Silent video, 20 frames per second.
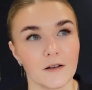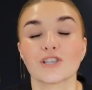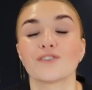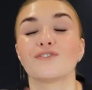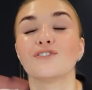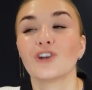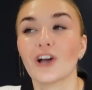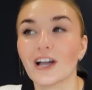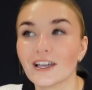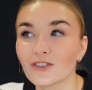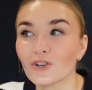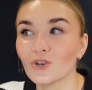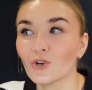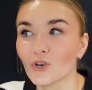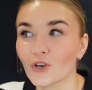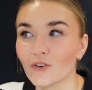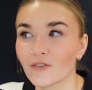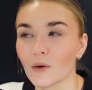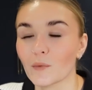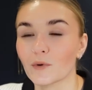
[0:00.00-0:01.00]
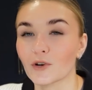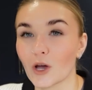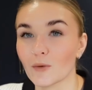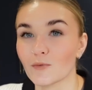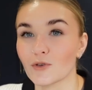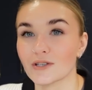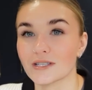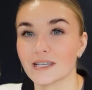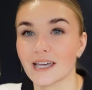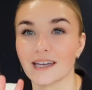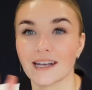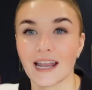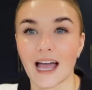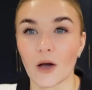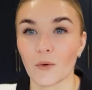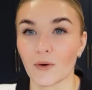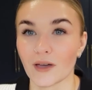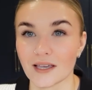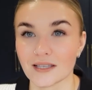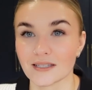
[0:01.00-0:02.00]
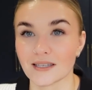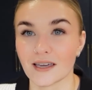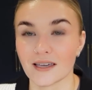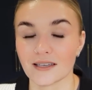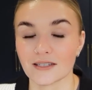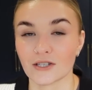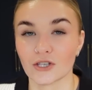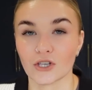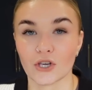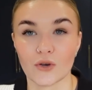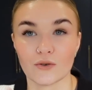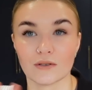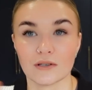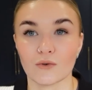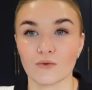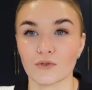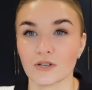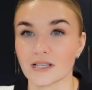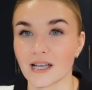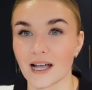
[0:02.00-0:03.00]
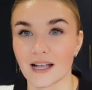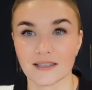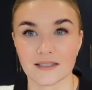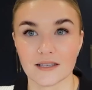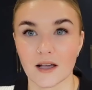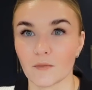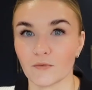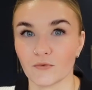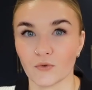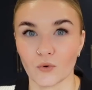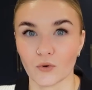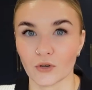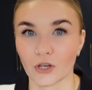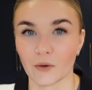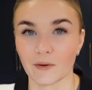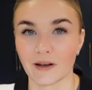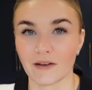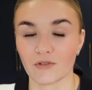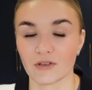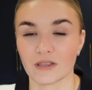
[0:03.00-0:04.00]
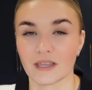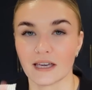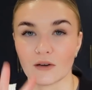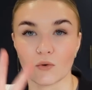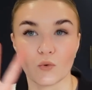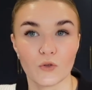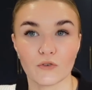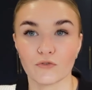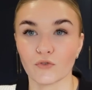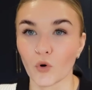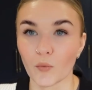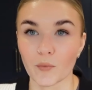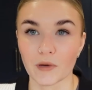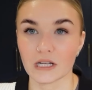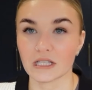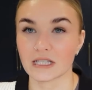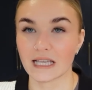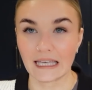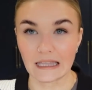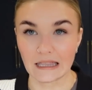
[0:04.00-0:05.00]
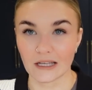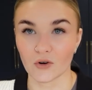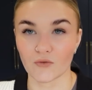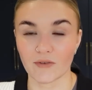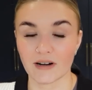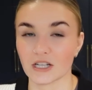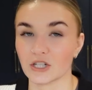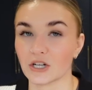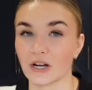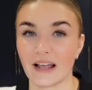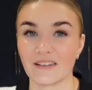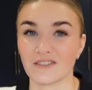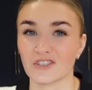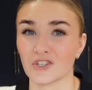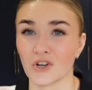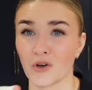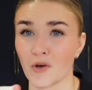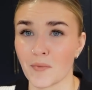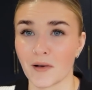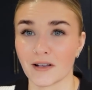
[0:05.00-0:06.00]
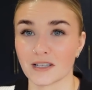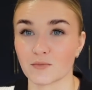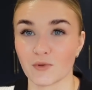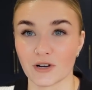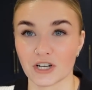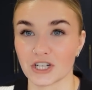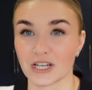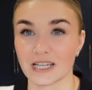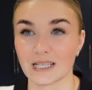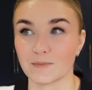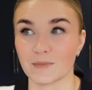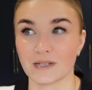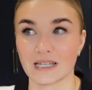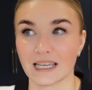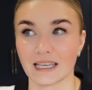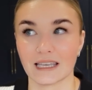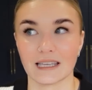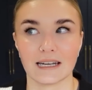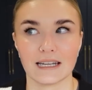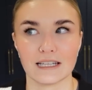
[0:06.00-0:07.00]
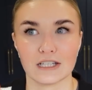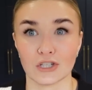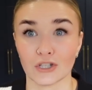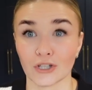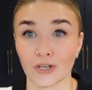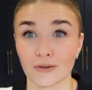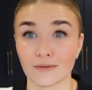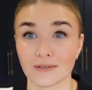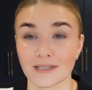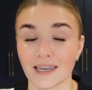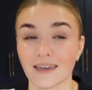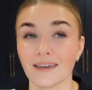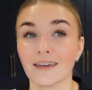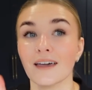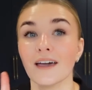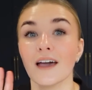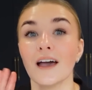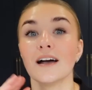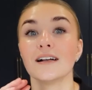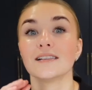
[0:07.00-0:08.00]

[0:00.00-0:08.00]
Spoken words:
So if you like the look of it when I'm using it and how easy it is to use, it all just adds up for you and everything. All the formulas are in there already. You don't have to know about spreadsheets particularly to use it.